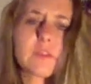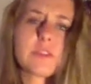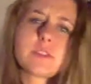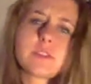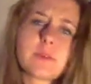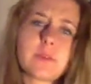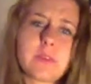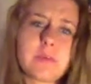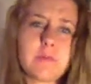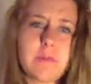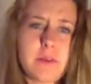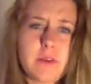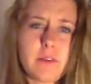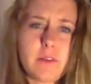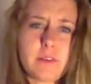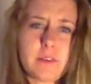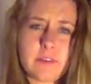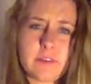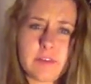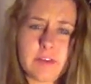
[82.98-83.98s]
So in the middle
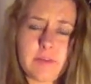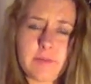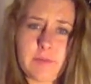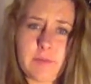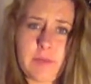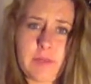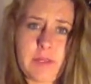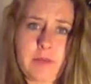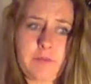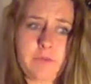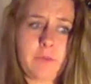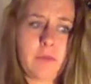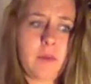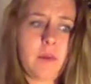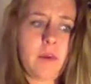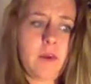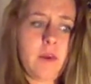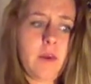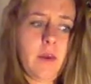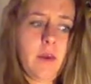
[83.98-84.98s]
of the ceremony,
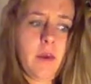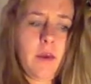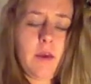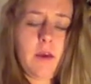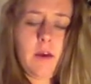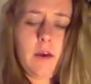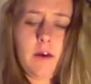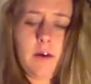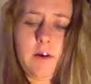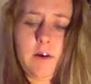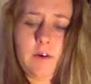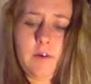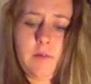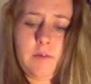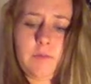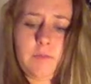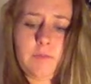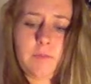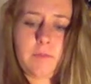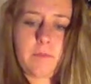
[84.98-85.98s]

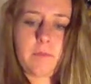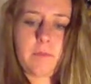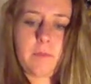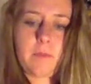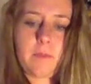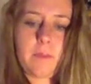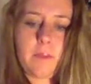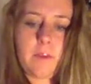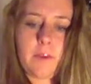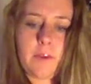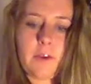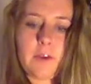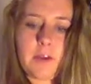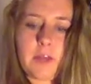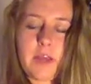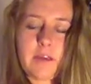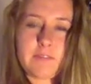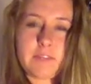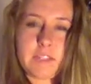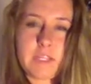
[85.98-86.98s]
you're
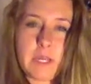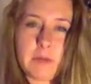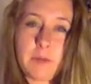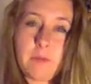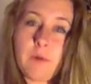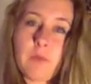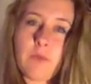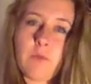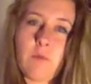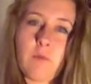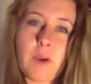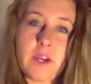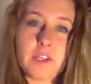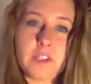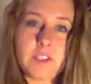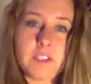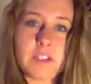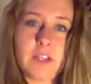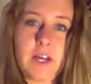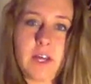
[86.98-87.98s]
going to have a table with a
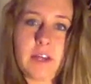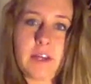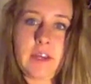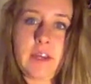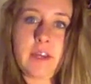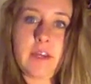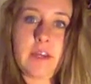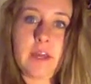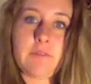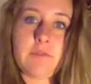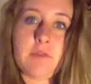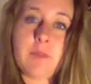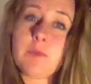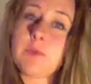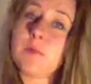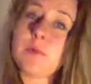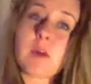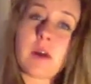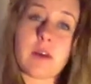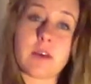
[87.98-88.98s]
white sheet on it and have
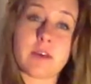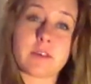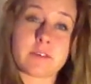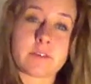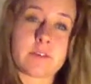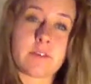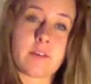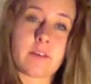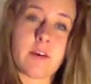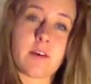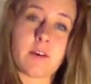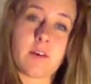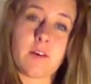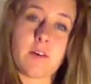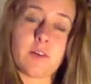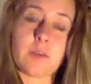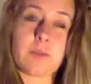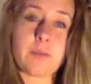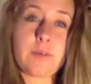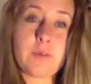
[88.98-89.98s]
it's
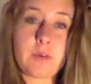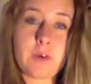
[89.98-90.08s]
called a